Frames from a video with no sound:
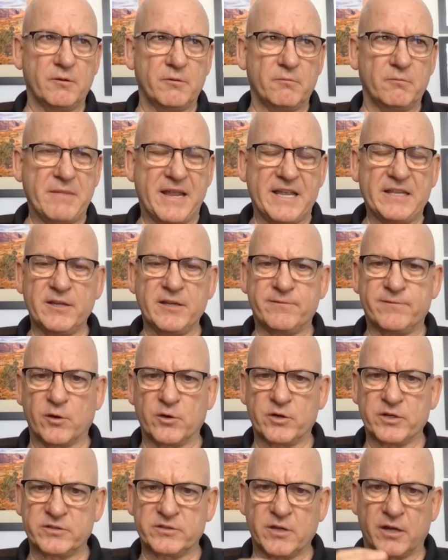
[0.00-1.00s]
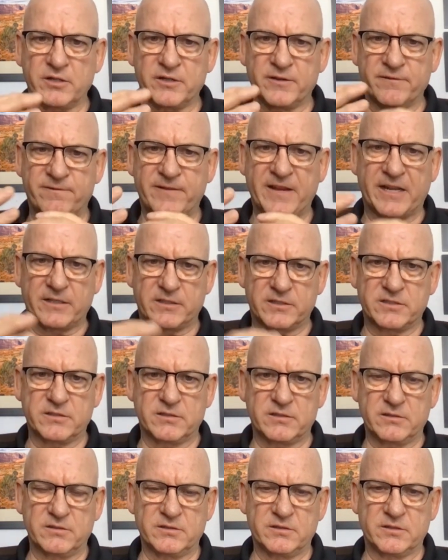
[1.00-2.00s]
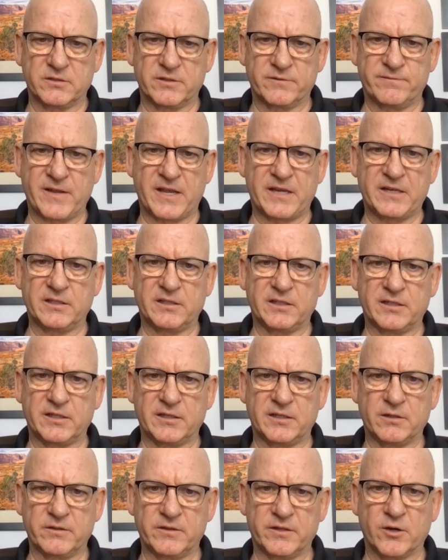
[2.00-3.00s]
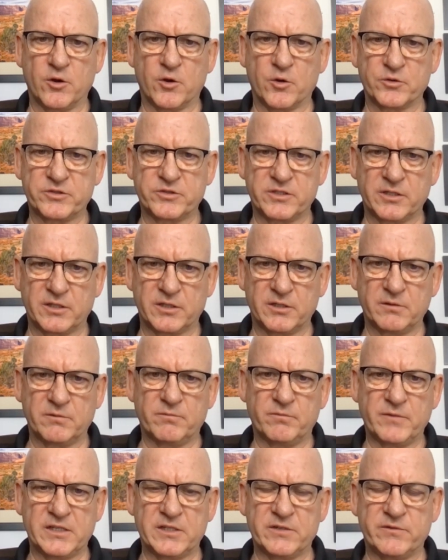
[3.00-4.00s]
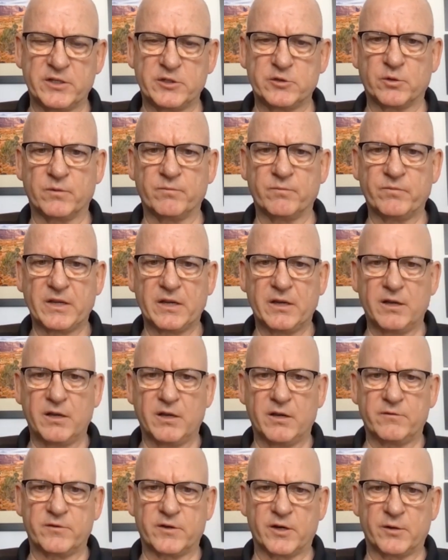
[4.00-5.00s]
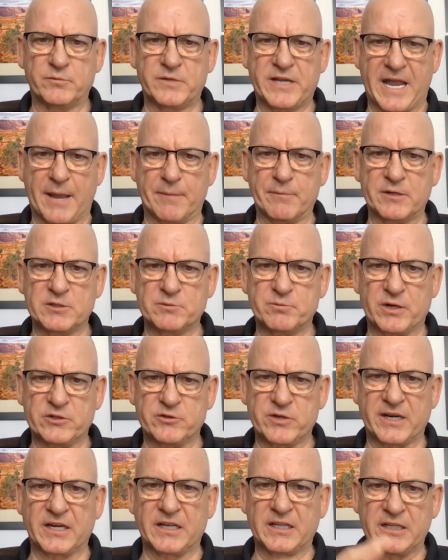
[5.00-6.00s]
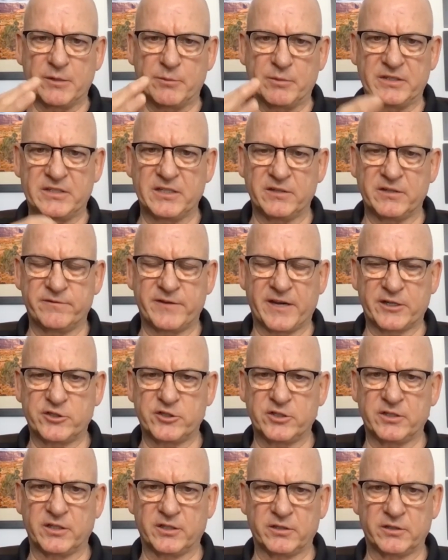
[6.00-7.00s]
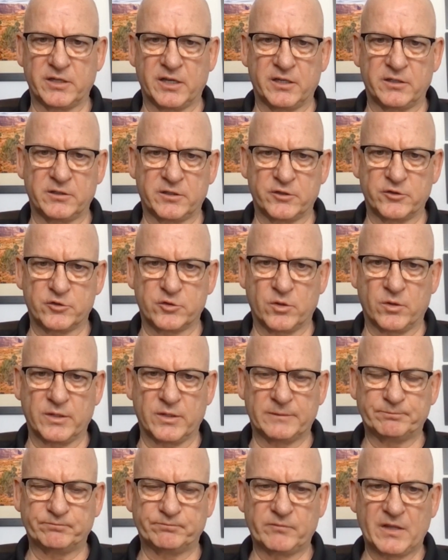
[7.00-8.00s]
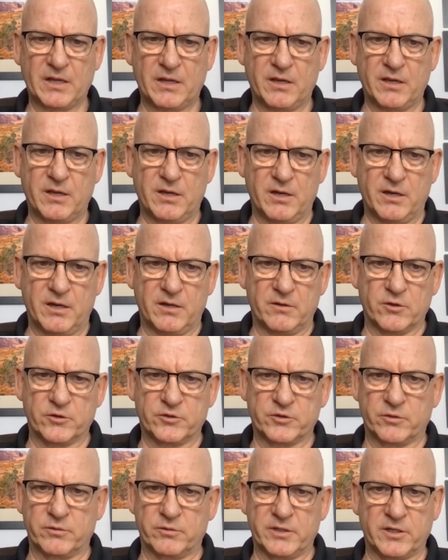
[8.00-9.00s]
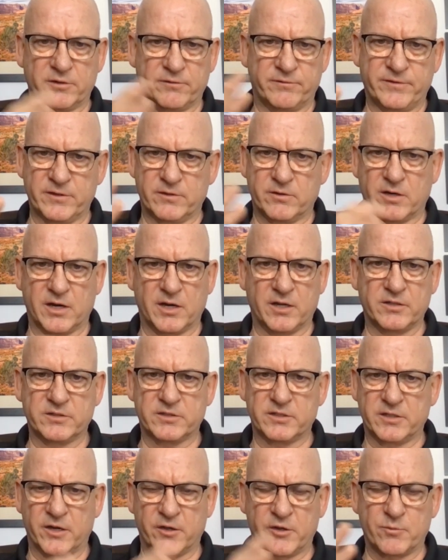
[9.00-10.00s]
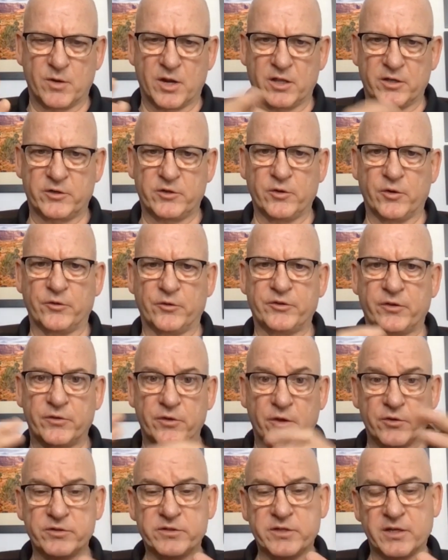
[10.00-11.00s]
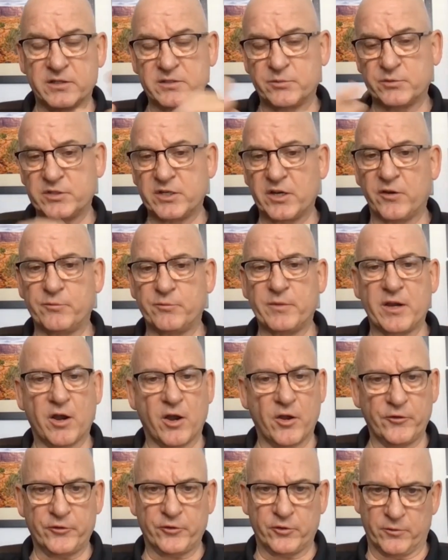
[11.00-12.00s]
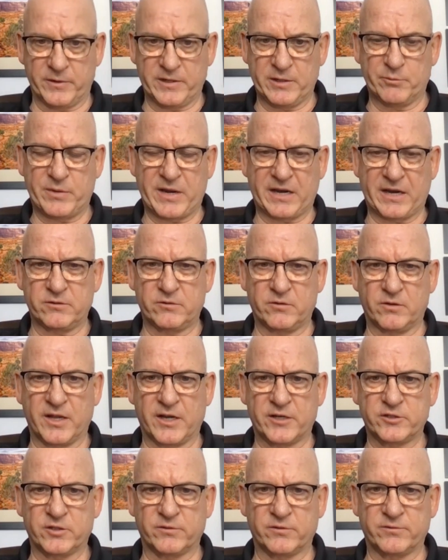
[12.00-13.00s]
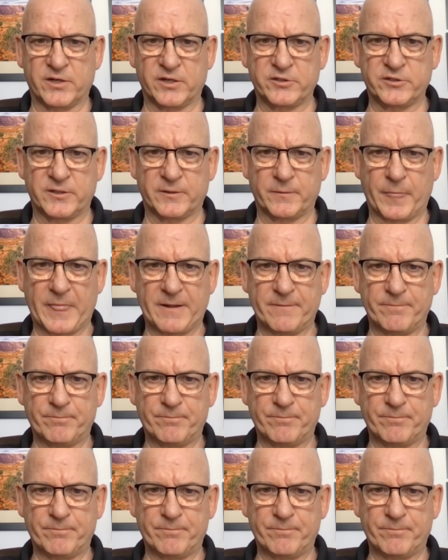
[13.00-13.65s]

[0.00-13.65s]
mainly focused on defense. So defending the, the host, the individual from damage by trying to limit the infection and, and control it. Those are interferons and other molecules, and those things themselves may also impact neurological function.